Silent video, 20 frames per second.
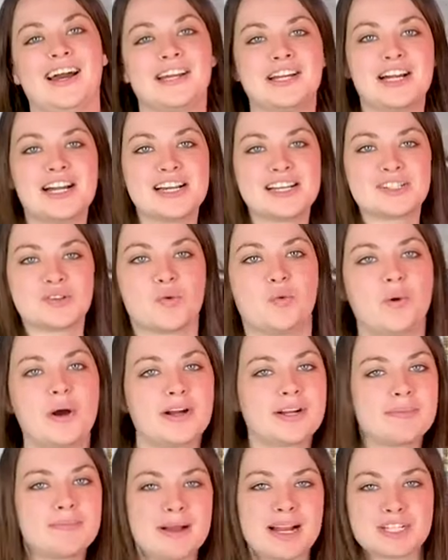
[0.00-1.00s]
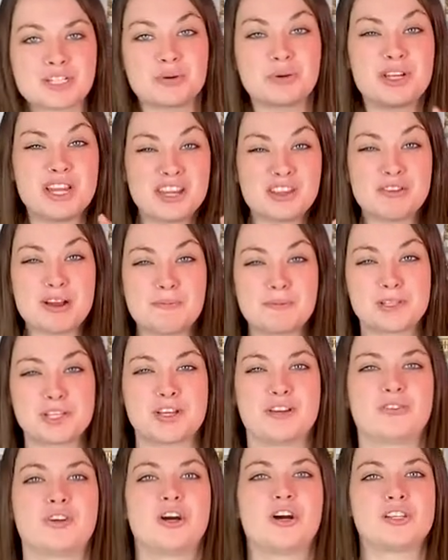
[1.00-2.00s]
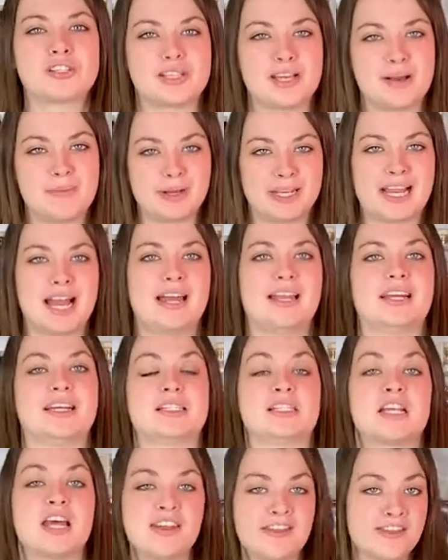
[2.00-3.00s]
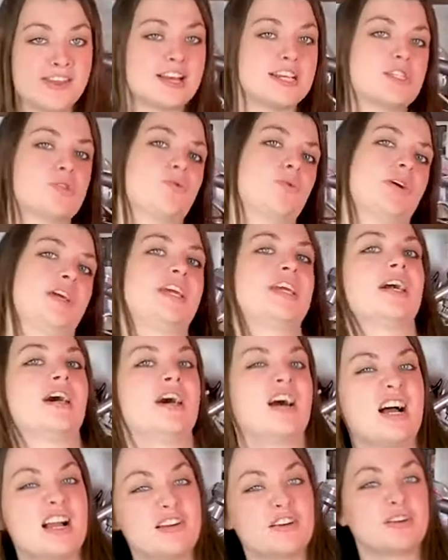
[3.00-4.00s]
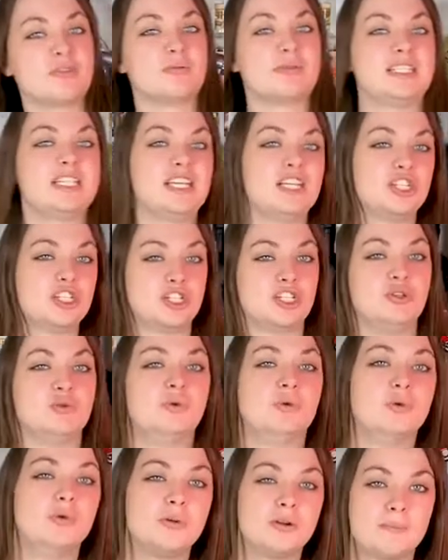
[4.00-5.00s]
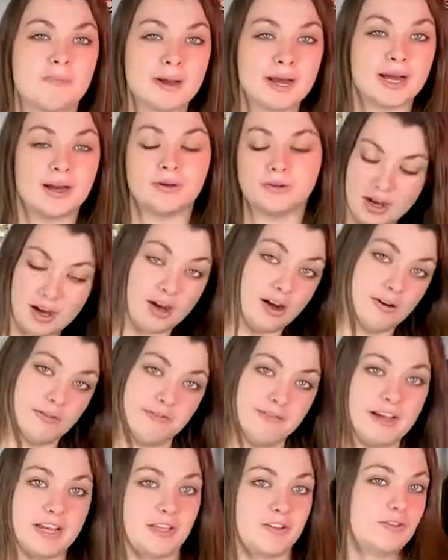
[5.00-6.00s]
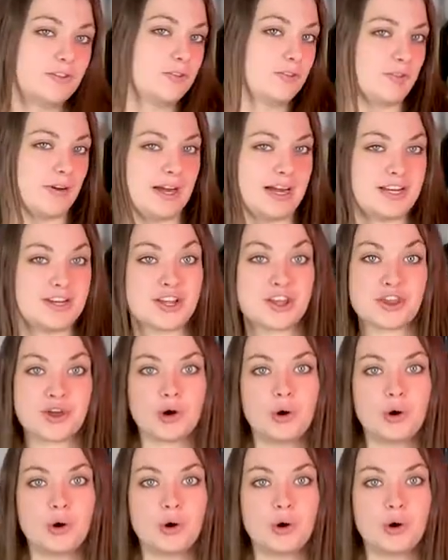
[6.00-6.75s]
Hey guys, welcome back to another episode of Cocktail Mechanics. This week, I'm going to be teaching you all about our faithful friend, the